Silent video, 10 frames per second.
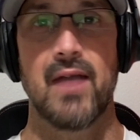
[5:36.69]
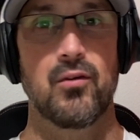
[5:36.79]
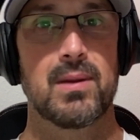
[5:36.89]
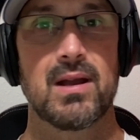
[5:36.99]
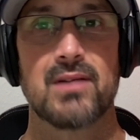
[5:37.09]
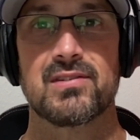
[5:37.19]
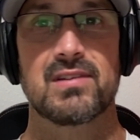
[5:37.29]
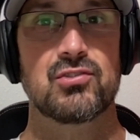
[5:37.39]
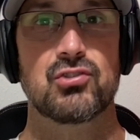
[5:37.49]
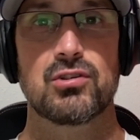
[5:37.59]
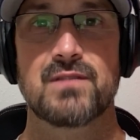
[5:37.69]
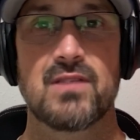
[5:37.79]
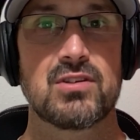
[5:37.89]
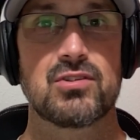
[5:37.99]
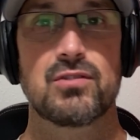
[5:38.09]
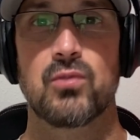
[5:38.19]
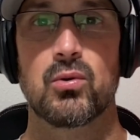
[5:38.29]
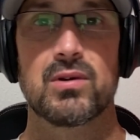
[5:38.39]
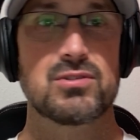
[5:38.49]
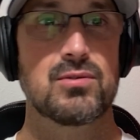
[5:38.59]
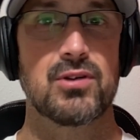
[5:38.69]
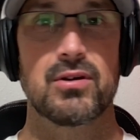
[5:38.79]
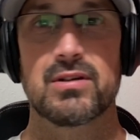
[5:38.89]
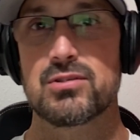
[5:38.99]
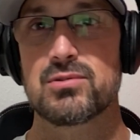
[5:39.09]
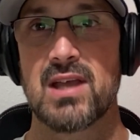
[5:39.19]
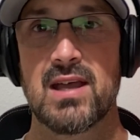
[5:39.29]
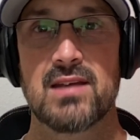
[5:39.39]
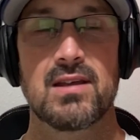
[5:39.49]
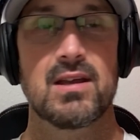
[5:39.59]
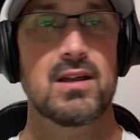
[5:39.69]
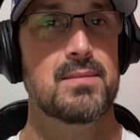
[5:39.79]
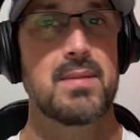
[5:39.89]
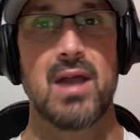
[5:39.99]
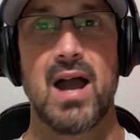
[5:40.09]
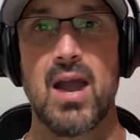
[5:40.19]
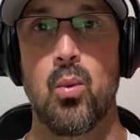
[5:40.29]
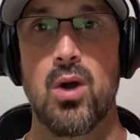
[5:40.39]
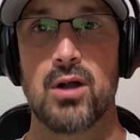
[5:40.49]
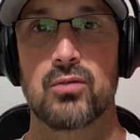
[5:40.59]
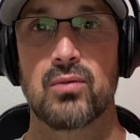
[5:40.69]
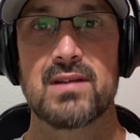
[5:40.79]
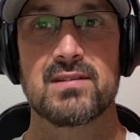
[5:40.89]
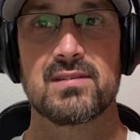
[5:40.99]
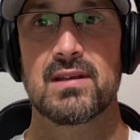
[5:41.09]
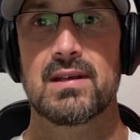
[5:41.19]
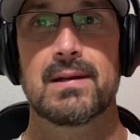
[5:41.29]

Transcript: Everybody else is hitting 250, 240, 230, 210, maybe high walk rates.